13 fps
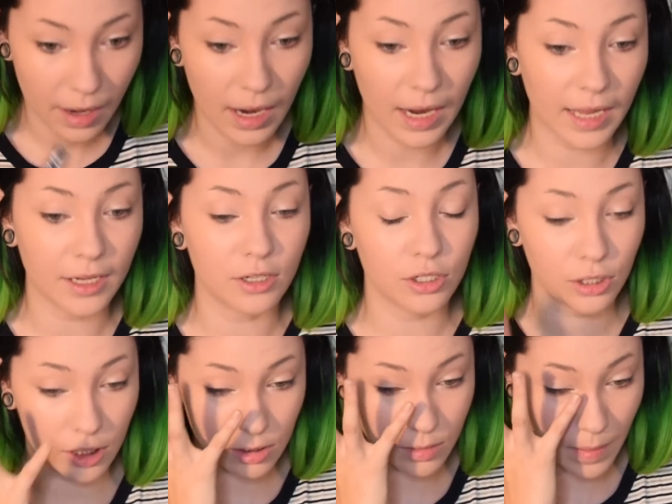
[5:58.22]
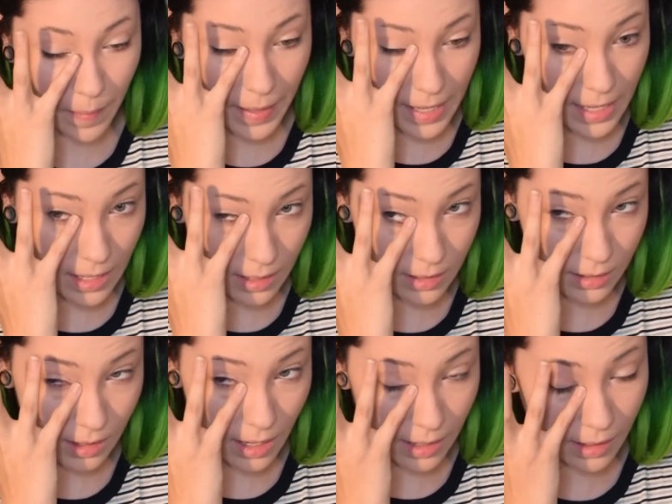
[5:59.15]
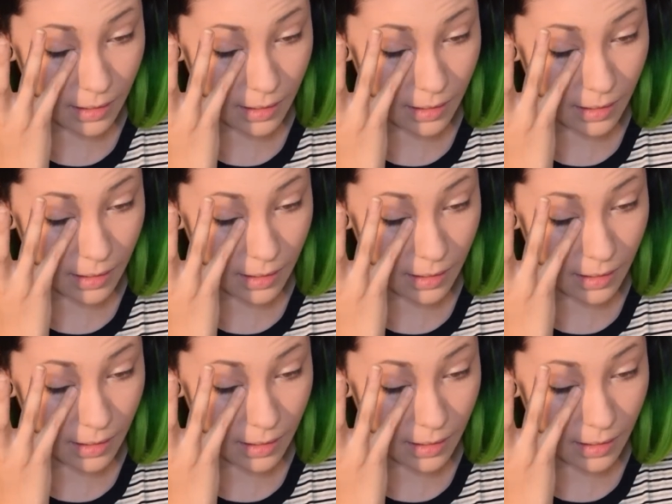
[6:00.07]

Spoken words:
And I usually use my pinky to just kind